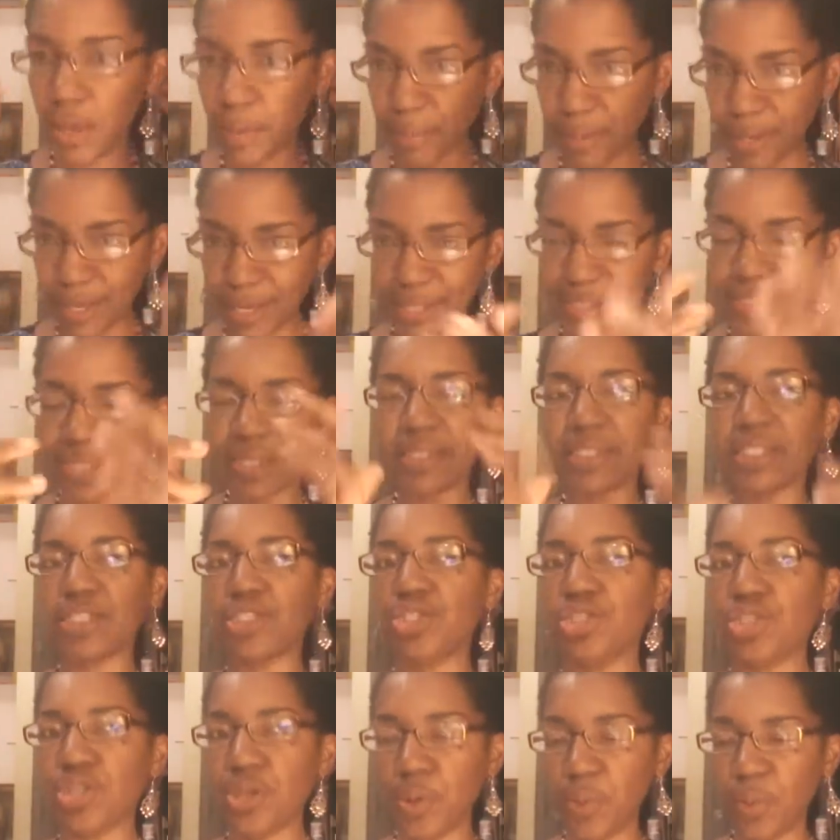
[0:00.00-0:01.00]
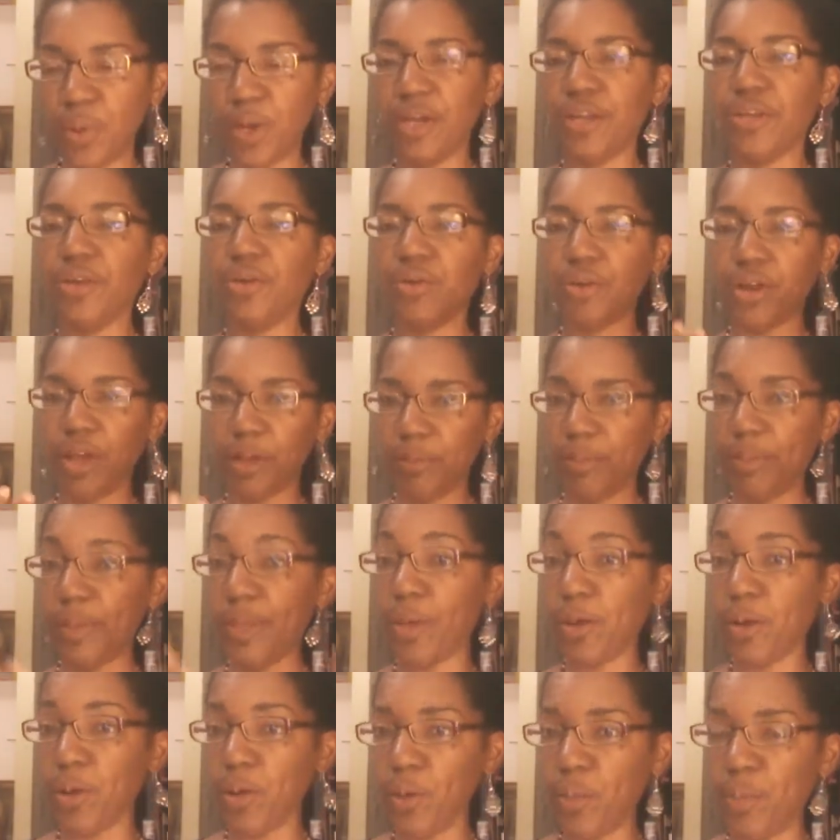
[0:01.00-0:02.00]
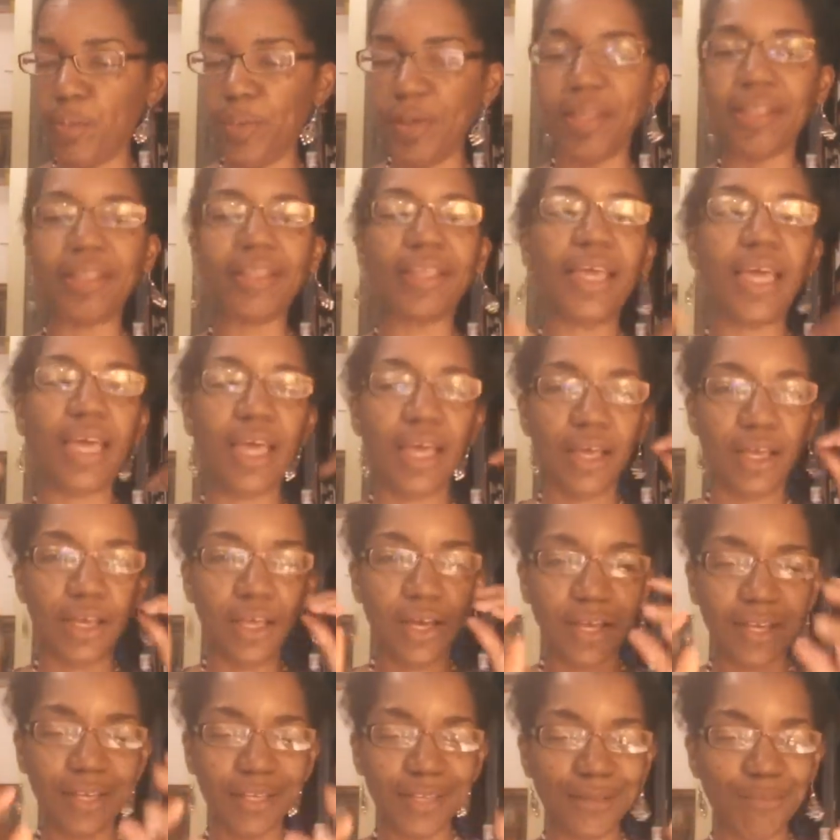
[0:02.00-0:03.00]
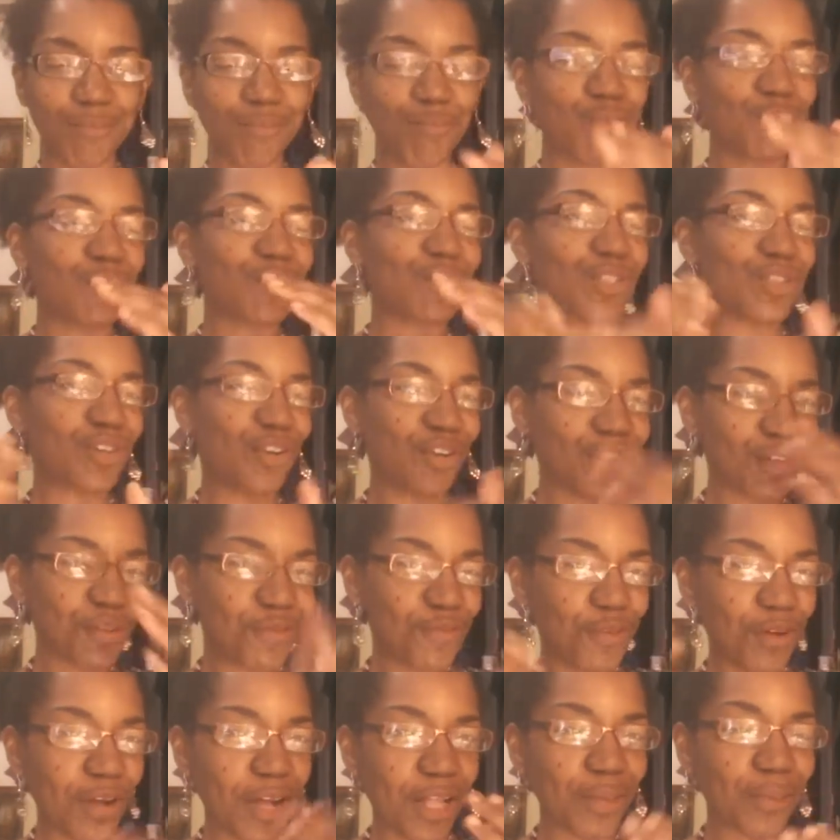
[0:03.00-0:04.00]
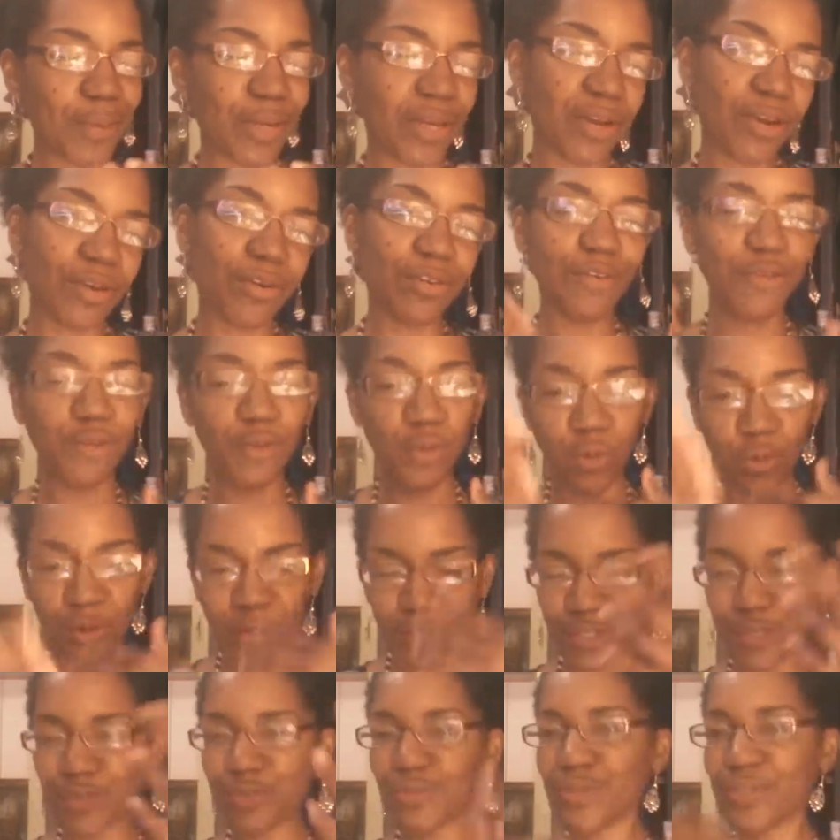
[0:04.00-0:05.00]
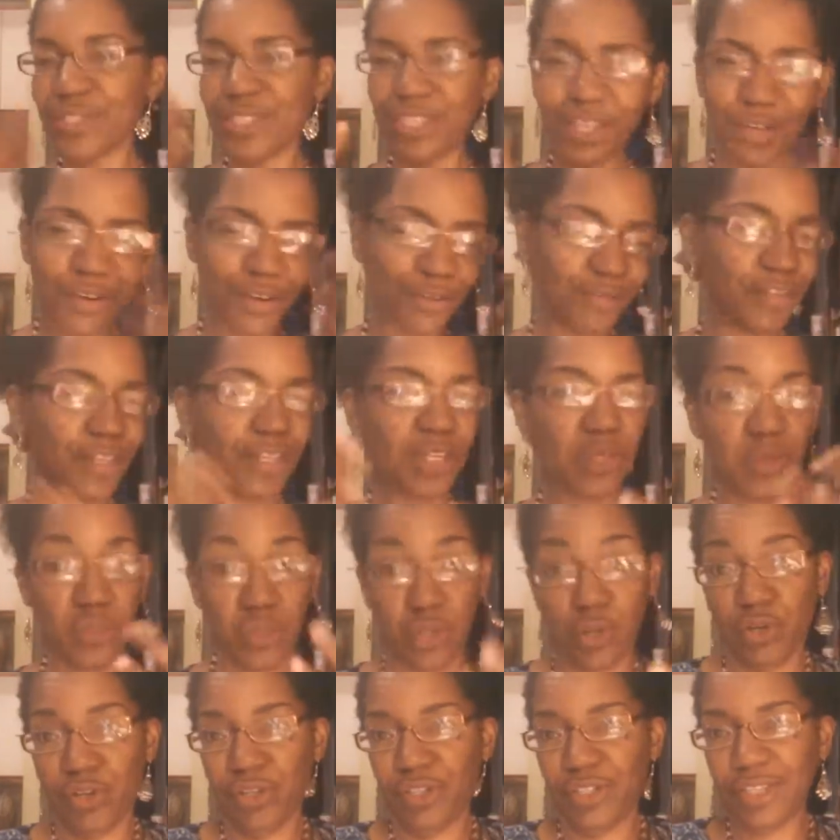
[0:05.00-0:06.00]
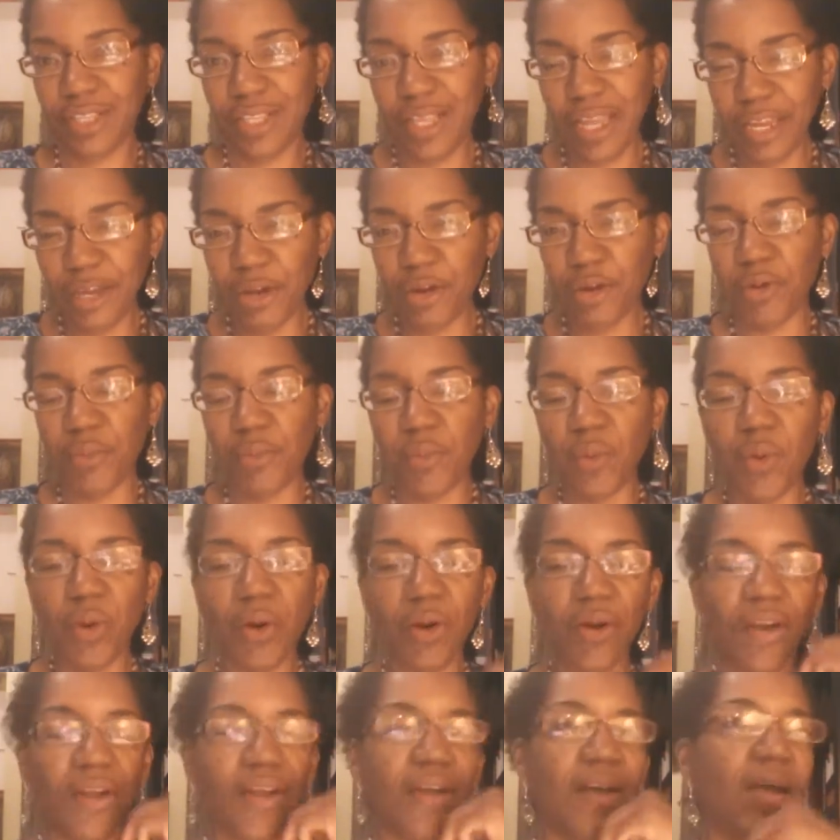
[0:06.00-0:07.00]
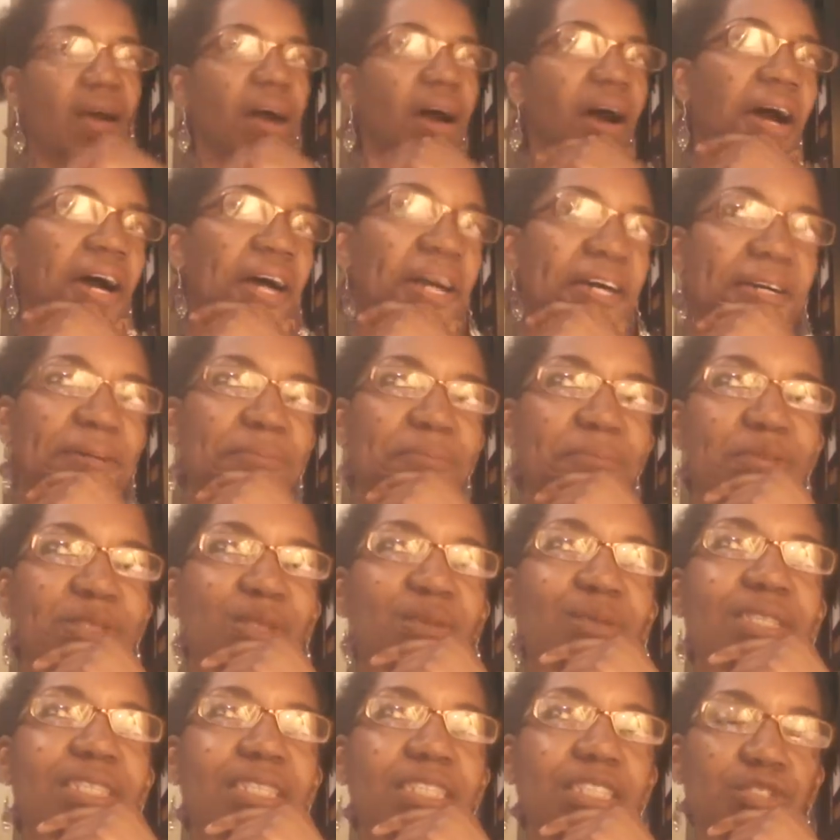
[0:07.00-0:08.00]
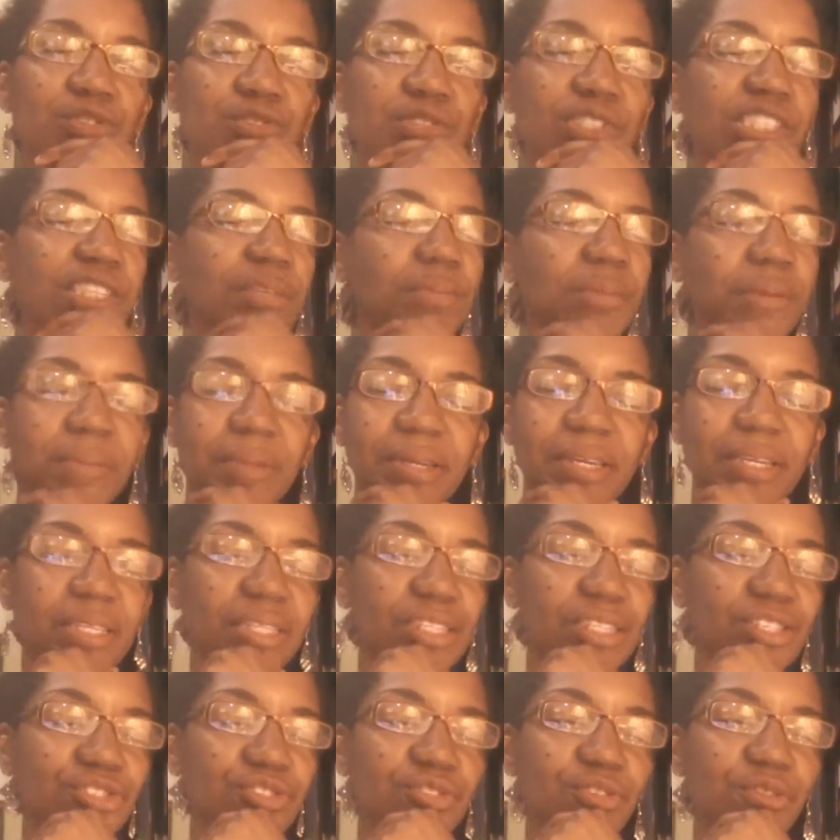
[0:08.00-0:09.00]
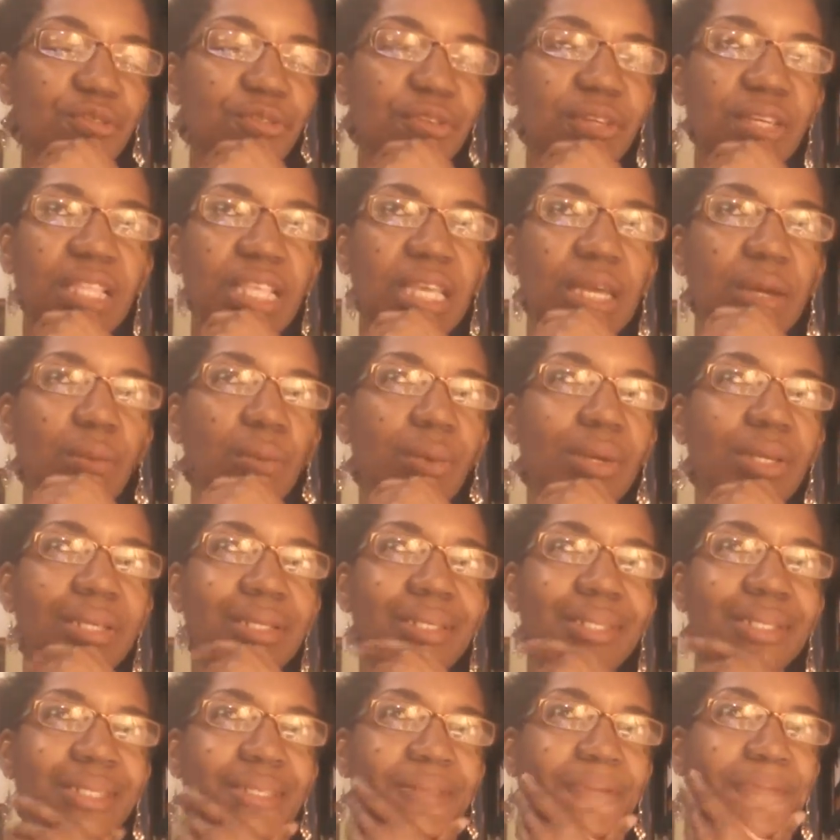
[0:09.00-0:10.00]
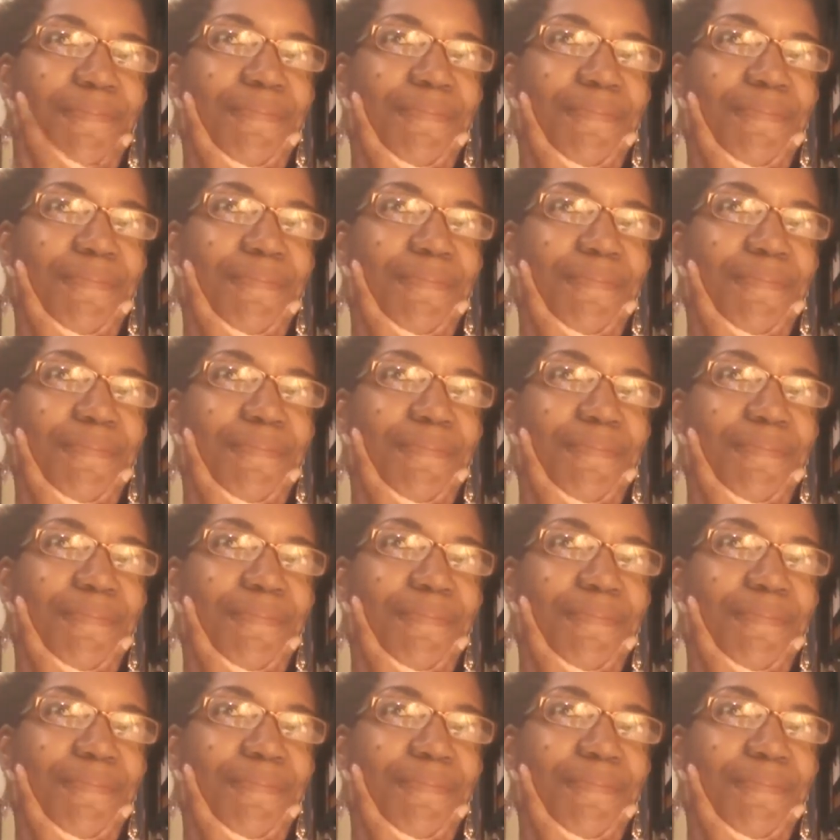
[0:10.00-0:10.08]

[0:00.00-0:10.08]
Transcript: because I said, you know what, you're not being open. Started following her, and of course through seeing her videos started to like her more. Um, so it's interesting, but my initial feeling was